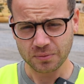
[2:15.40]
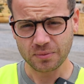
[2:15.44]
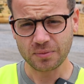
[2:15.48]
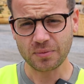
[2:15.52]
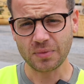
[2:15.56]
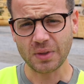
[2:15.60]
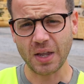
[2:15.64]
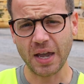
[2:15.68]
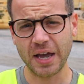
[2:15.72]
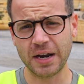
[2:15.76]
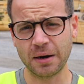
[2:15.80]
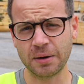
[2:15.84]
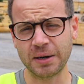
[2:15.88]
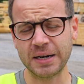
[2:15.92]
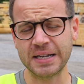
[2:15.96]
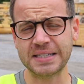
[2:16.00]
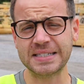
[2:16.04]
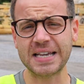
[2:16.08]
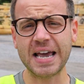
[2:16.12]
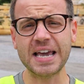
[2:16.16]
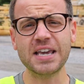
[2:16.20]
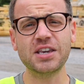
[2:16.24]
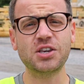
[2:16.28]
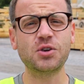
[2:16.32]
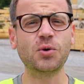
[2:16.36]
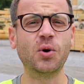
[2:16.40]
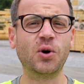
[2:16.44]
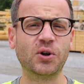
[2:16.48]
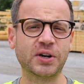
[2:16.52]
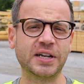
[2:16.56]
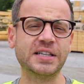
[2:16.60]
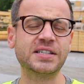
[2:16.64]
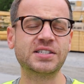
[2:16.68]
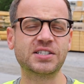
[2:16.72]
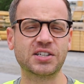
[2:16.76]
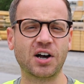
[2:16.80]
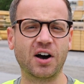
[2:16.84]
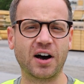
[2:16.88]
And I'm going to take you on
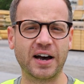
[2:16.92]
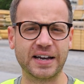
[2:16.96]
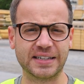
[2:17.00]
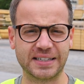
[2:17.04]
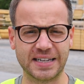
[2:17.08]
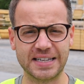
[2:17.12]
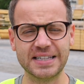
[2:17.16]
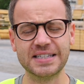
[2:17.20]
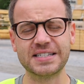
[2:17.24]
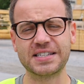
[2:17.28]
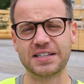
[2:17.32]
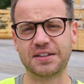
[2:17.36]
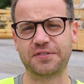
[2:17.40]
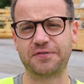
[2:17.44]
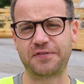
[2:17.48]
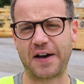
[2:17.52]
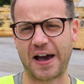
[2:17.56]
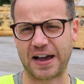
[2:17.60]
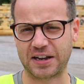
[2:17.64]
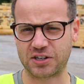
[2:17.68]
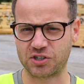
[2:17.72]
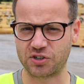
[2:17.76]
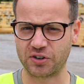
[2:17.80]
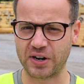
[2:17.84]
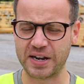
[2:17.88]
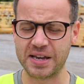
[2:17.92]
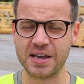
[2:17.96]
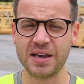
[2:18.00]
inside into the factory.